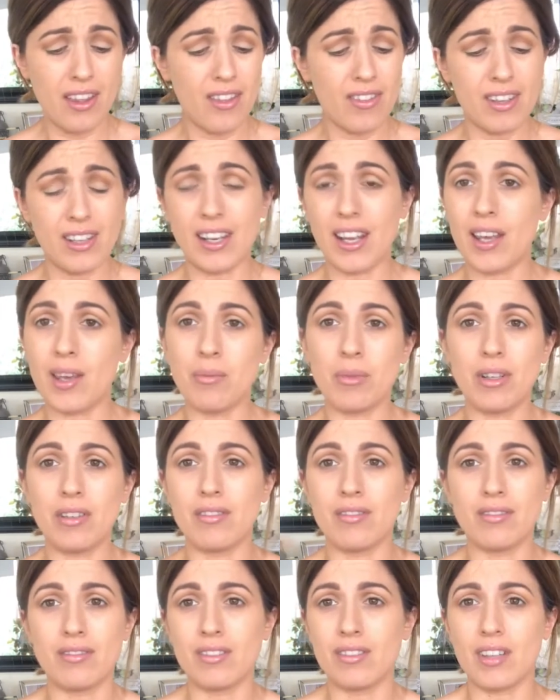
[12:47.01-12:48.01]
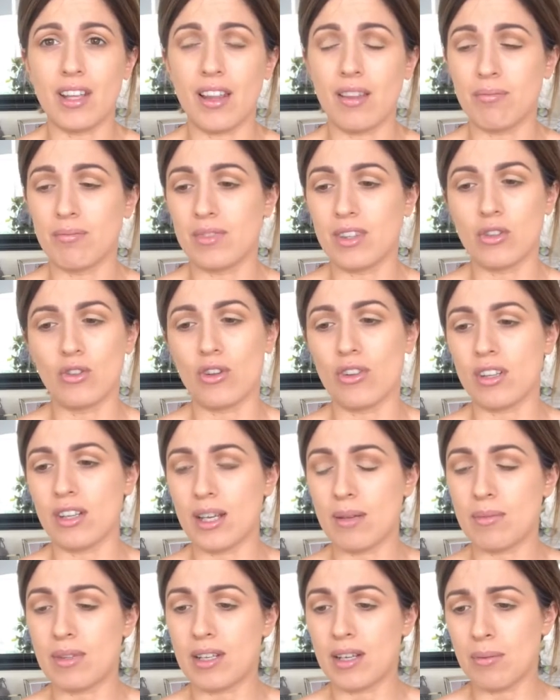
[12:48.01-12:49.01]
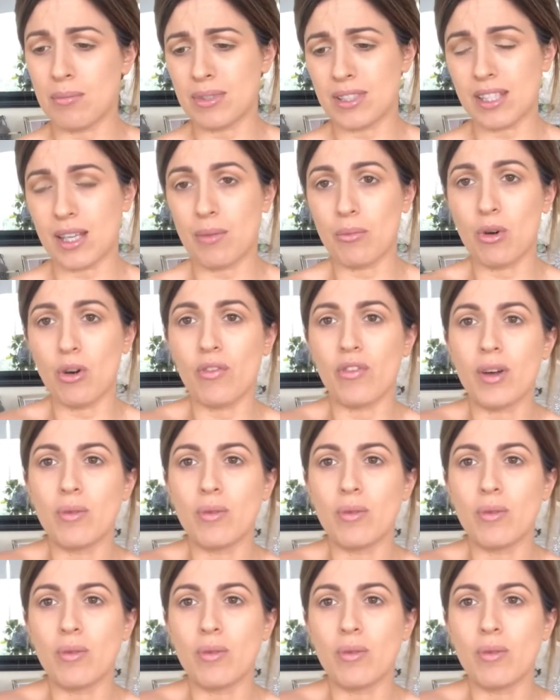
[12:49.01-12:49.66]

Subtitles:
The name and the numbers come off.